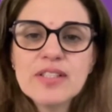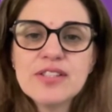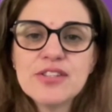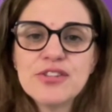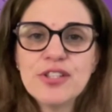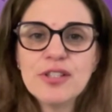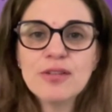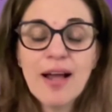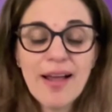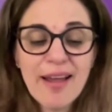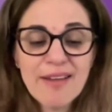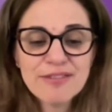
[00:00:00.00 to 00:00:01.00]
still
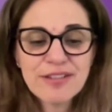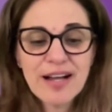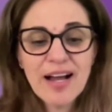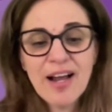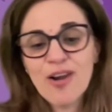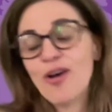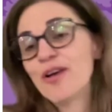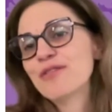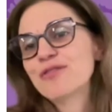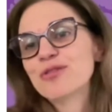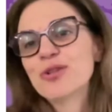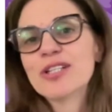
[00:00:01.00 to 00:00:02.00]
have a lot
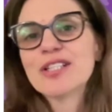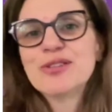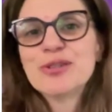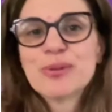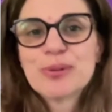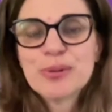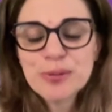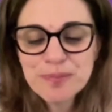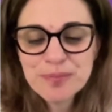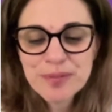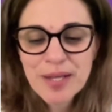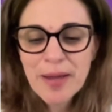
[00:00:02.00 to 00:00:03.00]
of work to
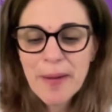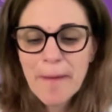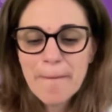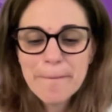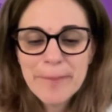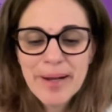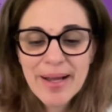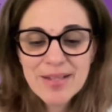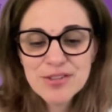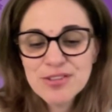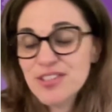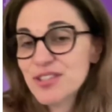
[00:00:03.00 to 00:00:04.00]
do,
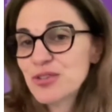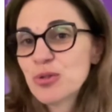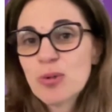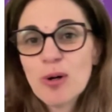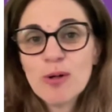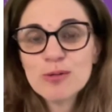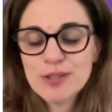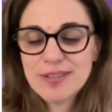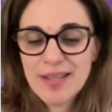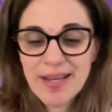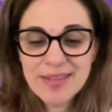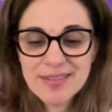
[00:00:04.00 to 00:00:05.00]
but this quote
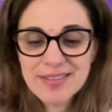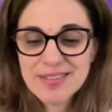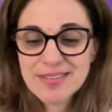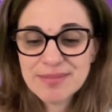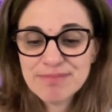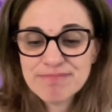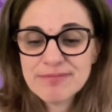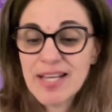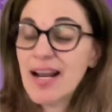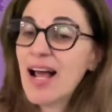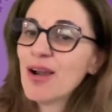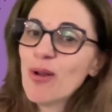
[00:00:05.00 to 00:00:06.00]
says
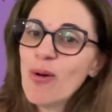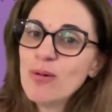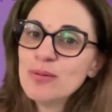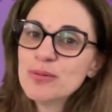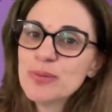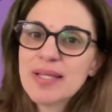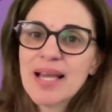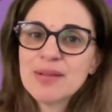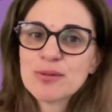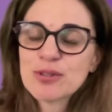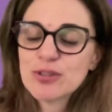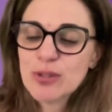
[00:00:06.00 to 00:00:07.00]
that alone we can
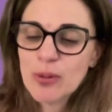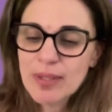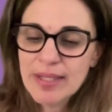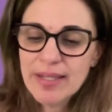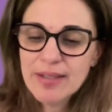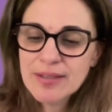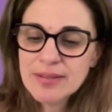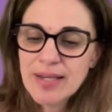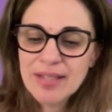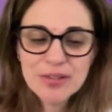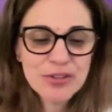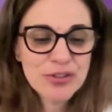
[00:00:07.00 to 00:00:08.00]
do so little,
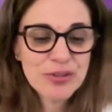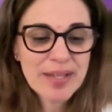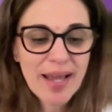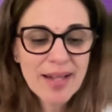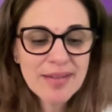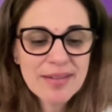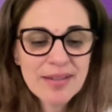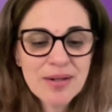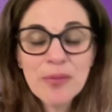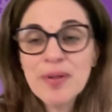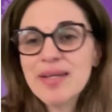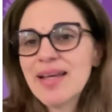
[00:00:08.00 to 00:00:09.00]
and
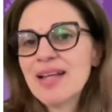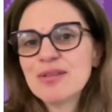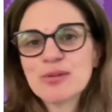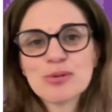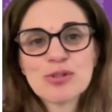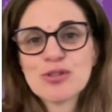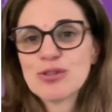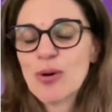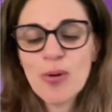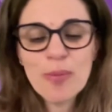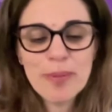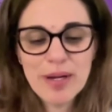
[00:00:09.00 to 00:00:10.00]
together we can do
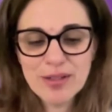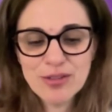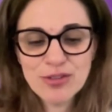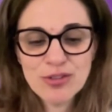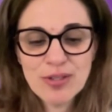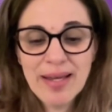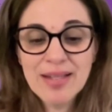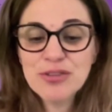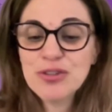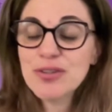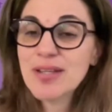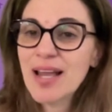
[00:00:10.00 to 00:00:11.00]
so much.
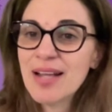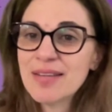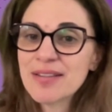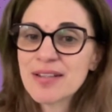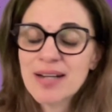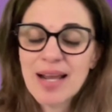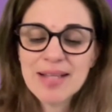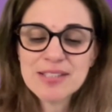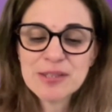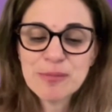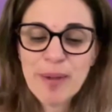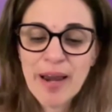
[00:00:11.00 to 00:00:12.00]
And together
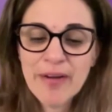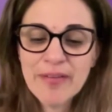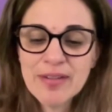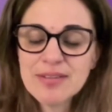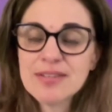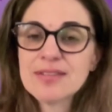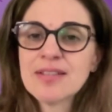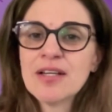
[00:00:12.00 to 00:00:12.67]
as parents,